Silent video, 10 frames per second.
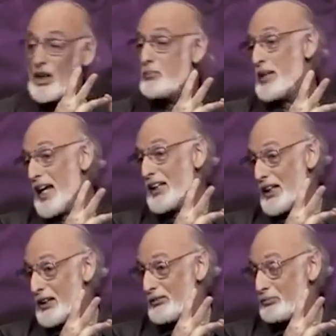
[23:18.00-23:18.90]
and
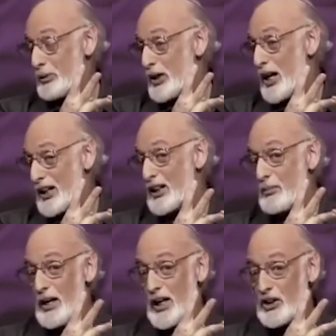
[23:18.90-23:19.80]
updating it
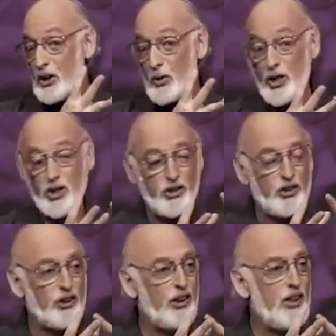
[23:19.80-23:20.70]
periodically by asking
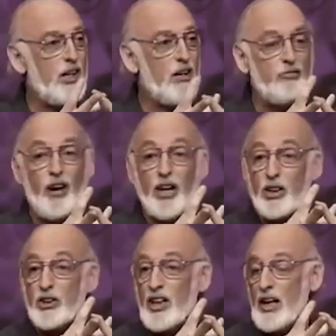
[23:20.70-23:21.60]
questions,
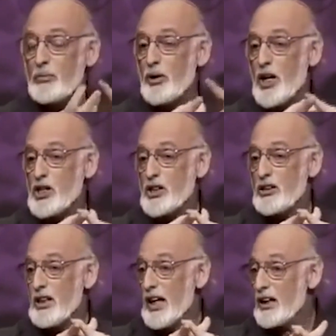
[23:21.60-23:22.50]
fondness and
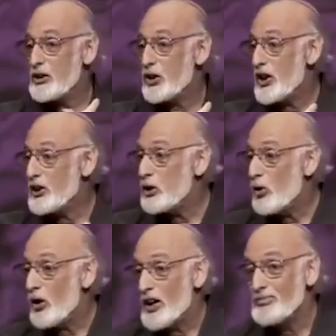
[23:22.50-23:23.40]
admiration, and turning
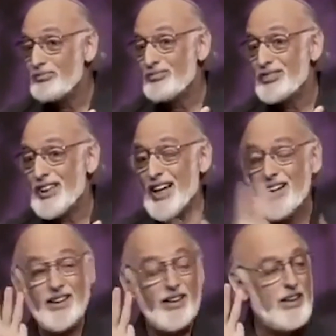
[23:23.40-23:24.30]
toward,
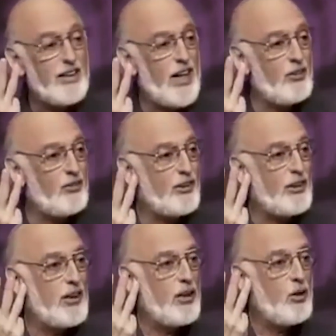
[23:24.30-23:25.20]
okay? Now,
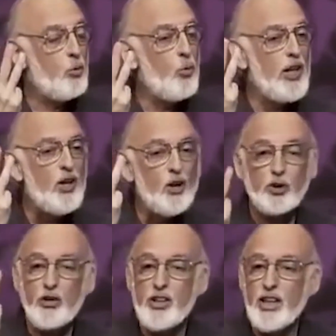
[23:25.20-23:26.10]
when
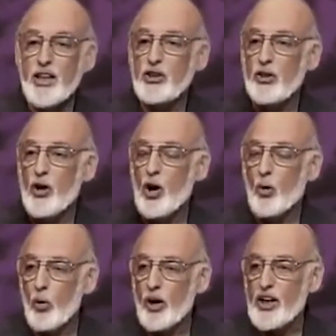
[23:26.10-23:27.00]
those three things
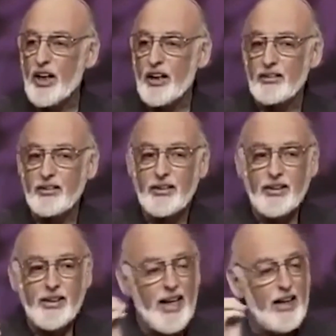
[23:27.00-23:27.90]
are working,
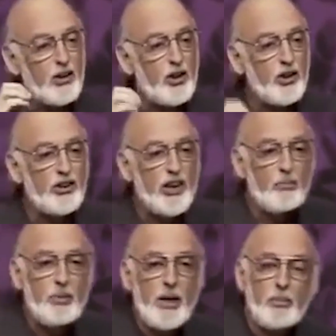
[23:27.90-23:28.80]
then it turns
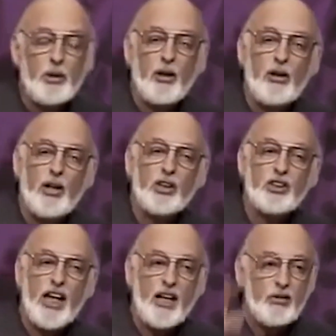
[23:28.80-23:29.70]
out people are in a
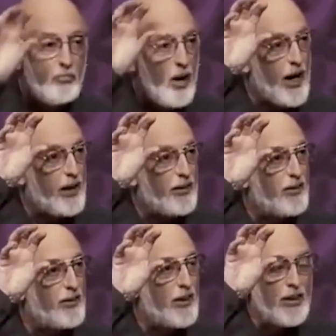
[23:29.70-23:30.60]
state of
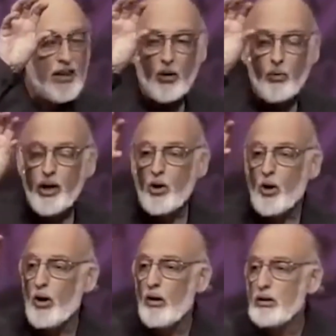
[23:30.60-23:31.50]
mind that we
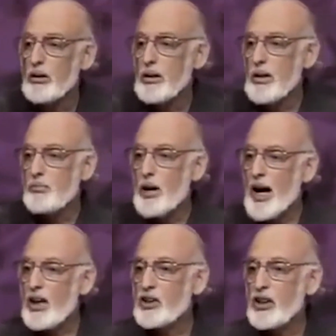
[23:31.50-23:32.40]
call
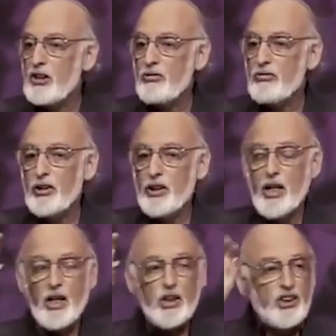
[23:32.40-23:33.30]
positive
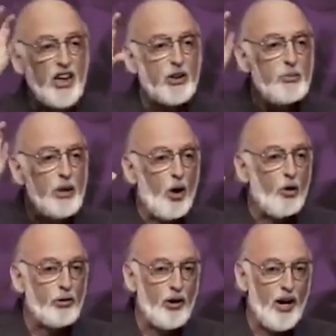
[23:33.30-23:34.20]
sentiment
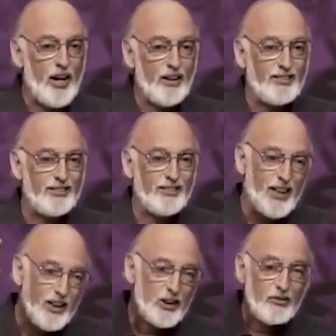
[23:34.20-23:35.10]
override.
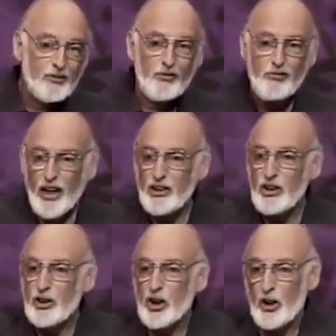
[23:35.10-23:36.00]
Now, that's a
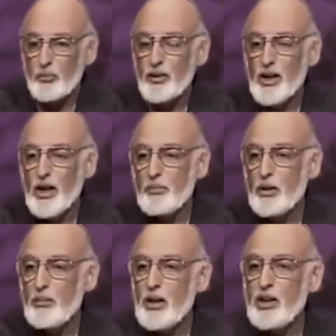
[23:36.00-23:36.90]
fancy term,
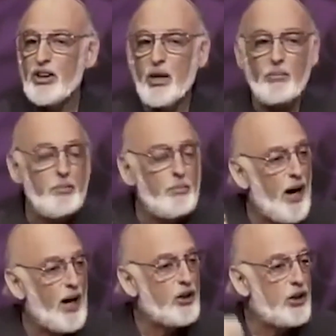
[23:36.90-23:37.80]
but it means that my
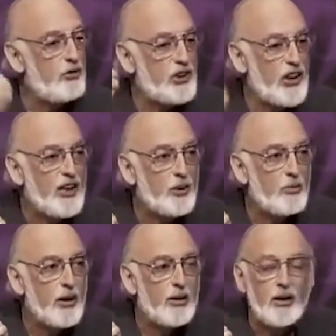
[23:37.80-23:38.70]
positive
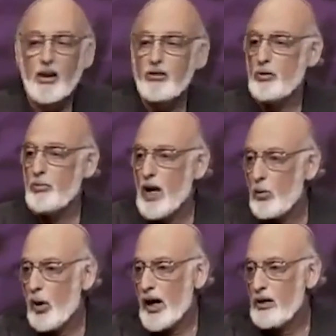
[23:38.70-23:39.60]
sentiment for
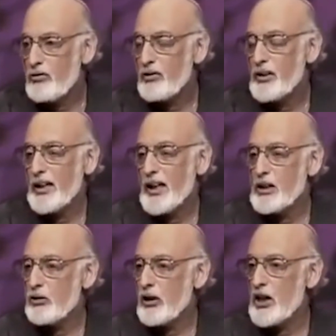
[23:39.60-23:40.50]
my wife
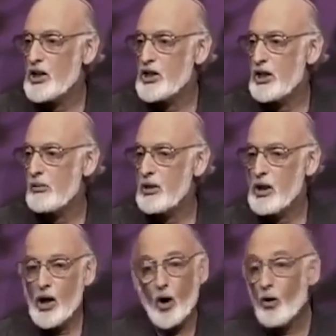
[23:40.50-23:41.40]
and the relationship
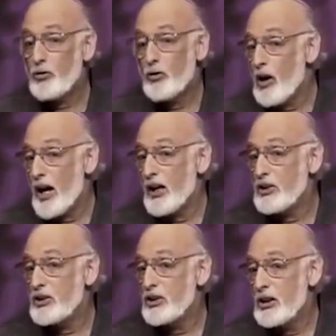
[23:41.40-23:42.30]

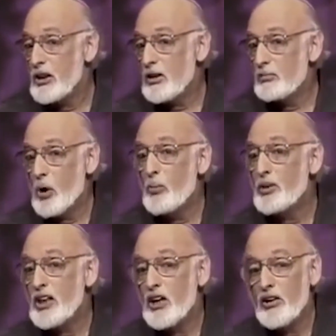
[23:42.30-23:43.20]
overrides
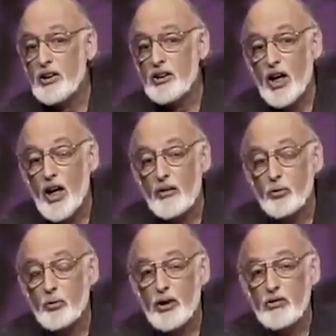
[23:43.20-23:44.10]
momentary
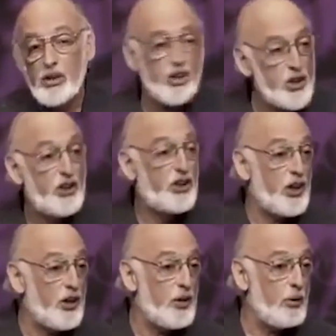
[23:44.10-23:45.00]
times when she's
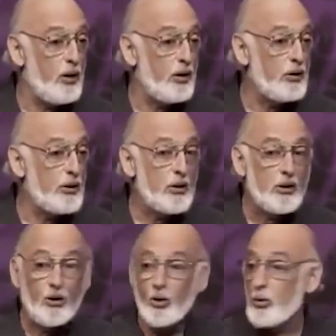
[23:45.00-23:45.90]
irritable
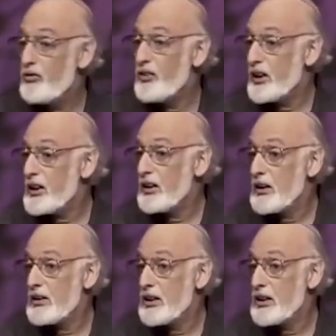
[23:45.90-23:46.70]
or we're feeling a little